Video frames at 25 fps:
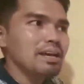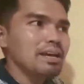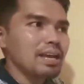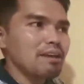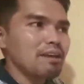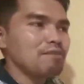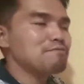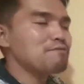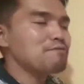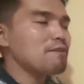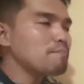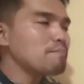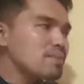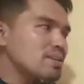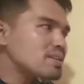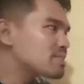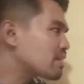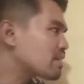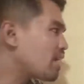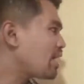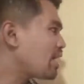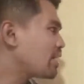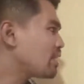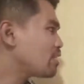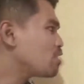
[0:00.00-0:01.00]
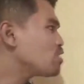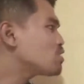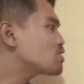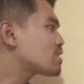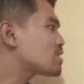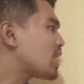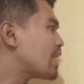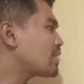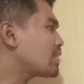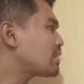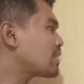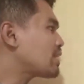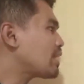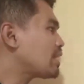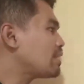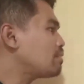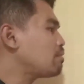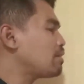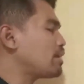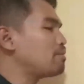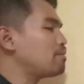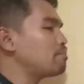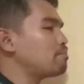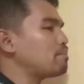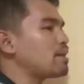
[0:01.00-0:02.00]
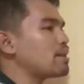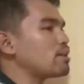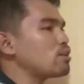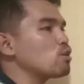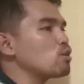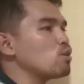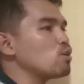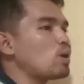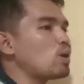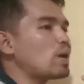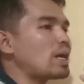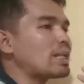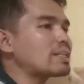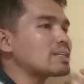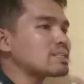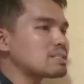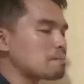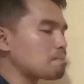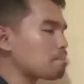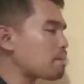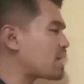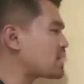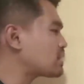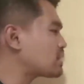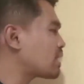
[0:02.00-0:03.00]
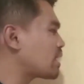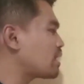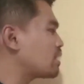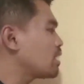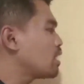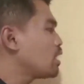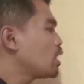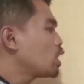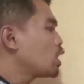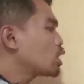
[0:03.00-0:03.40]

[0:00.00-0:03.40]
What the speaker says: if from the start, you started and then you anticipated